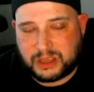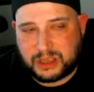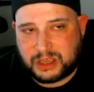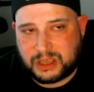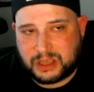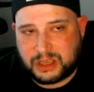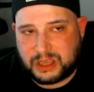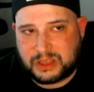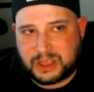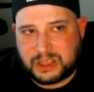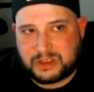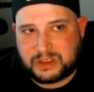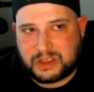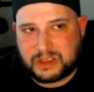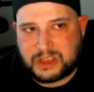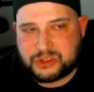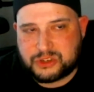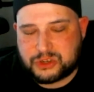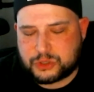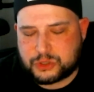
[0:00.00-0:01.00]
And you
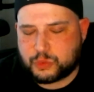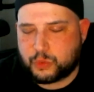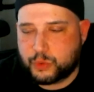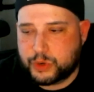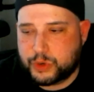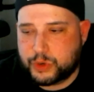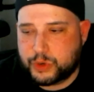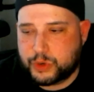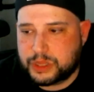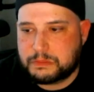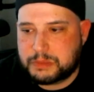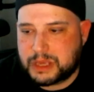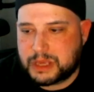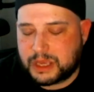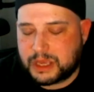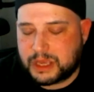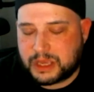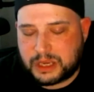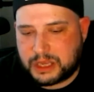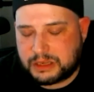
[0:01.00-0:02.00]
look at products like,
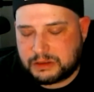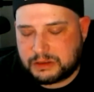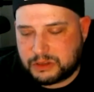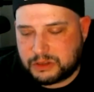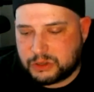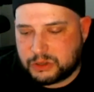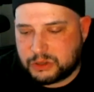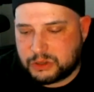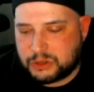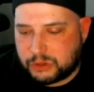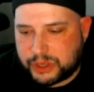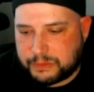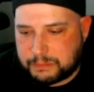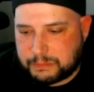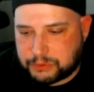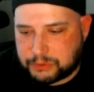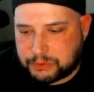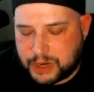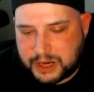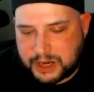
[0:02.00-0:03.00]
or
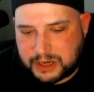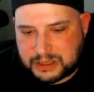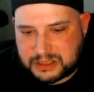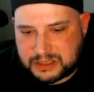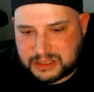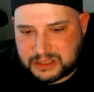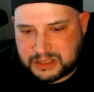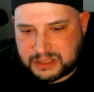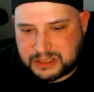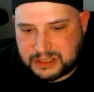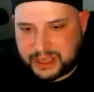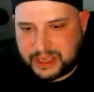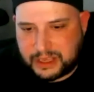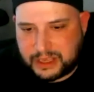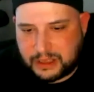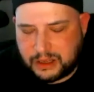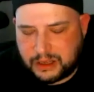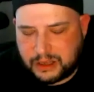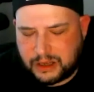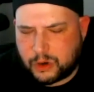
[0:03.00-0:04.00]
projects like Helm,
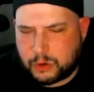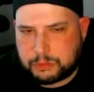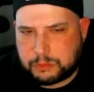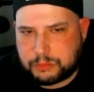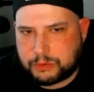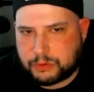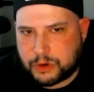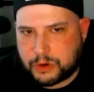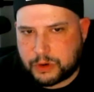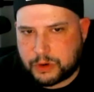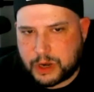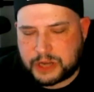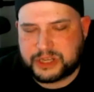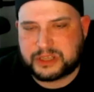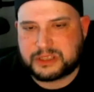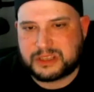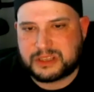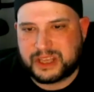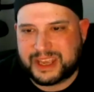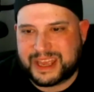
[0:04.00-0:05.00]

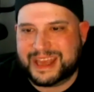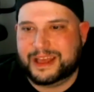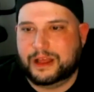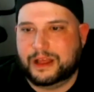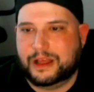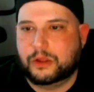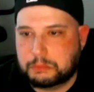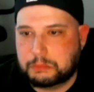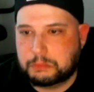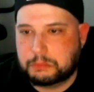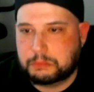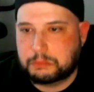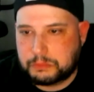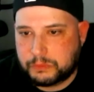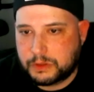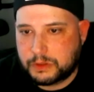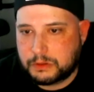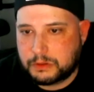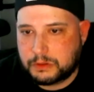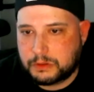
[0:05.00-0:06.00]
and the
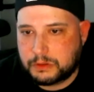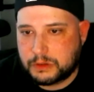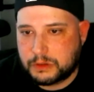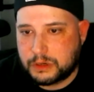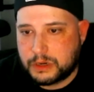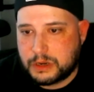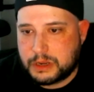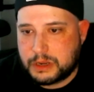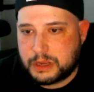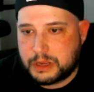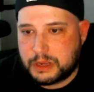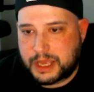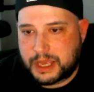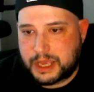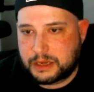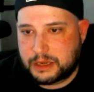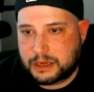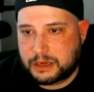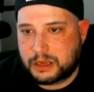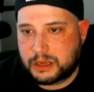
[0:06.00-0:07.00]
amount of work
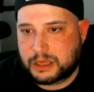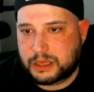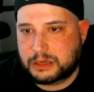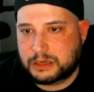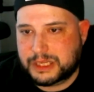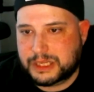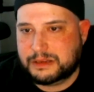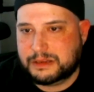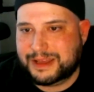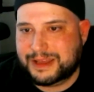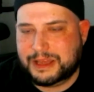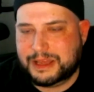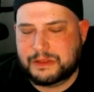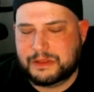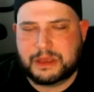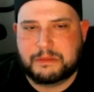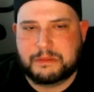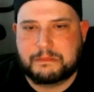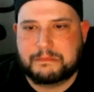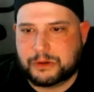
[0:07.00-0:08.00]
that's coming from
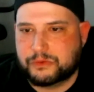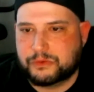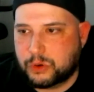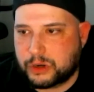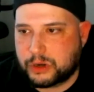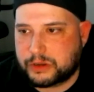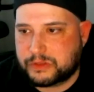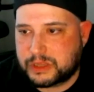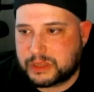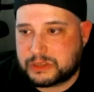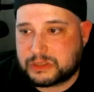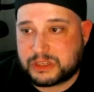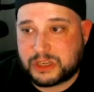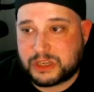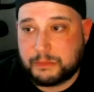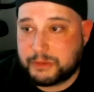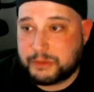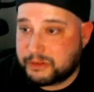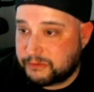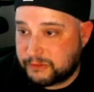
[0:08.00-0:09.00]
Microsoft as well around
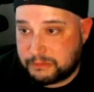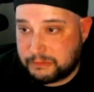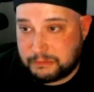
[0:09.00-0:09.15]
that.